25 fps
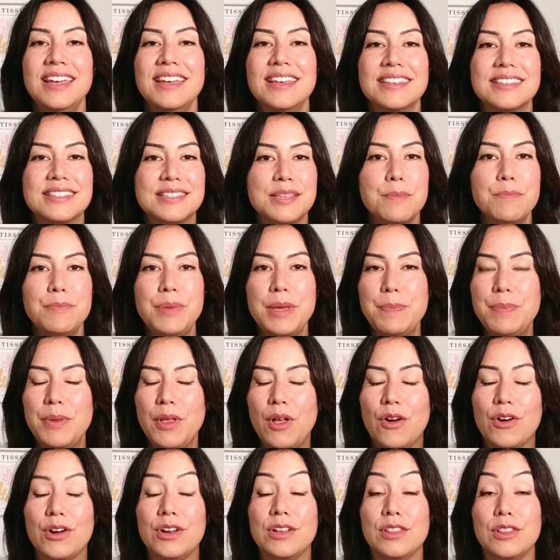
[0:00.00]
Some people
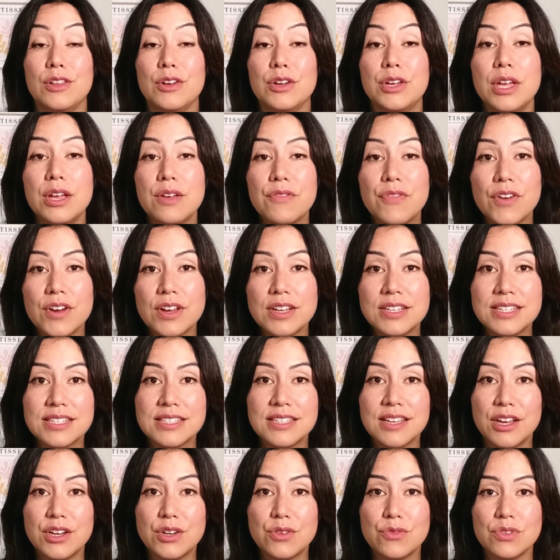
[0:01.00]
aren't looking for a
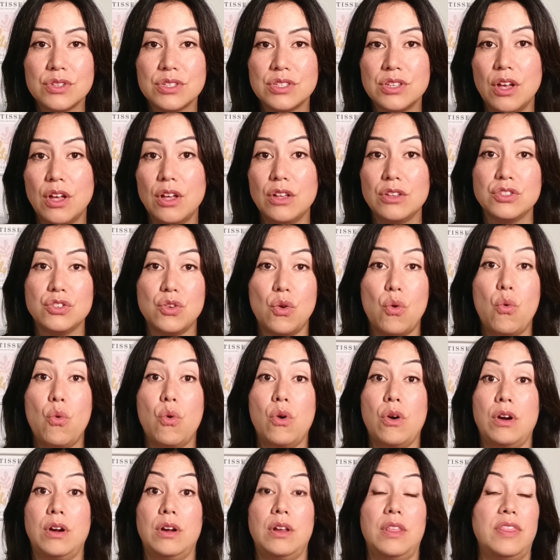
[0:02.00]
designer result,
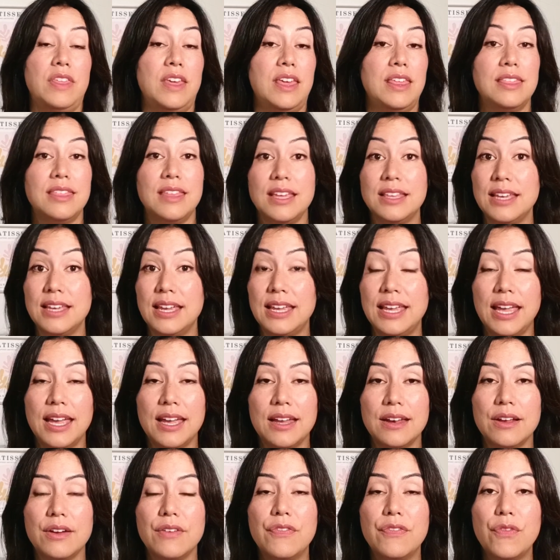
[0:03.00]
or they think they
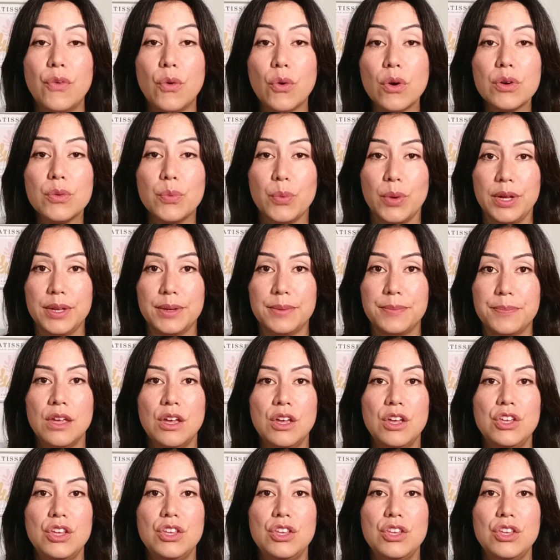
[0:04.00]
can't afford one.